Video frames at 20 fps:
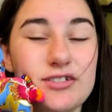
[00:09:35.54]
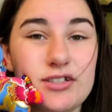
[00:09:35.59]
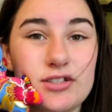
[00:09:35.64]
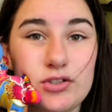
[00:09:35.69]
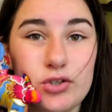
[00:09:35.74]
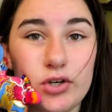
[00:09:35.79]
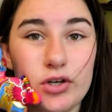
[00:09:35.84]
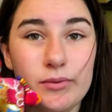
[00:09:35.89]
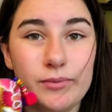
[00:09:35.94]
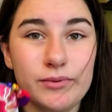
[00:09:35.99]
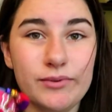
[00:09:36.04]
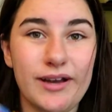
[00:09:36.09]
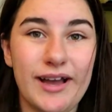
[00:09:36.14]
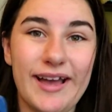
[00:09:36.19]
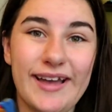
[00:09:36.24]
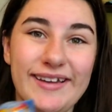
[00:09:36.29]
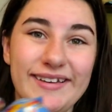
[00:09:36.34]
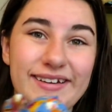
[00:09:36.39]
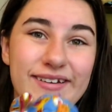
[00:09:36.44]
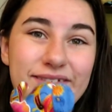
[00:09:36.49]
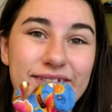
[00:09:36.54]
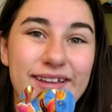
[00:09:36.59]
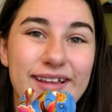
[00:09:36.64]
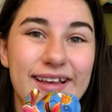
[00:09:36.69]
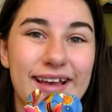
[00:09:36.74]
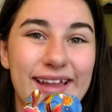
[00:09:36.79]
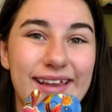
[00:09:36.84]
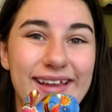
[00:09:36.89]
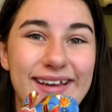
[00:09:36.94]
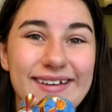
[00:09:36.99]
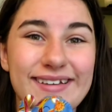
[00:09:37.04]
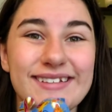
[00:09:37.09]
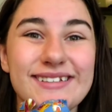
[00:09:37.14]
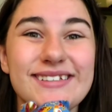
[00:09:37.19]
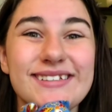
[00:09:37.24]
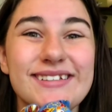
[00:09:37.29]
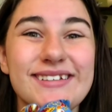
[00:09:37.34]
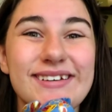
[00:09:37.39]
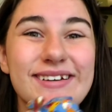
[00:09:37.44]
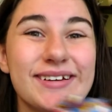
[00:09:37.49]
adorable, and everything I like,
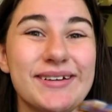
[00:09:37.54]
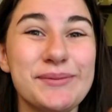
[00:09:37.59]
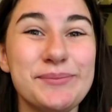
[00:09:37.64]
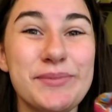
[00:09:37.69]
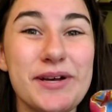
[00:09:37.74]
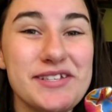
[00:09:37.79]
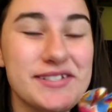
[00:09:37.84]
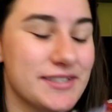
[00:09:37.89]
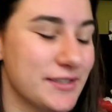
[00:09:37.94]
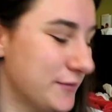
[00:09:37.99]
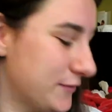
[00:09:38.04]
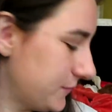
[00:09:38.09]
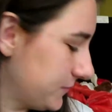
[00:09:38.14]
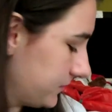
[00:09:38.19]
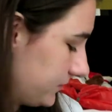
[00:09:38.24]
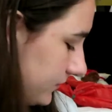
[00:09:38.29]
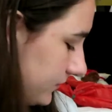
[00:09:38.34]
so positive.